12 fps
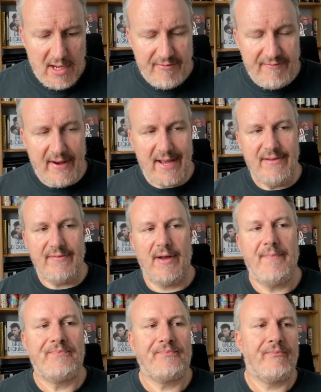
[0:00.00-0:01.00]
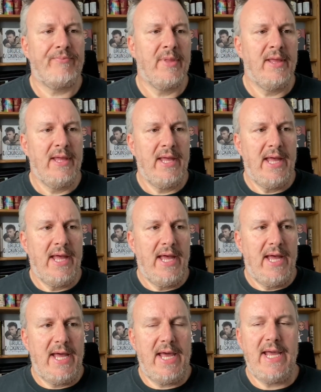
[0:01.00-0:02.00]
Flavor,
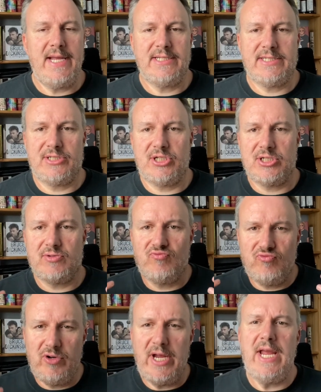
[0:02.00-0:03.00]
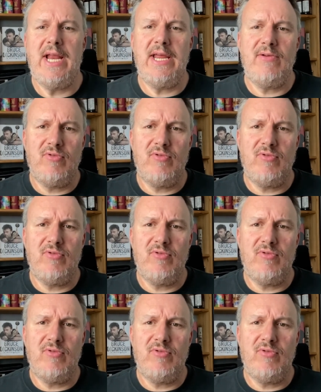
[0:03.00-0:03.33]
it's just really,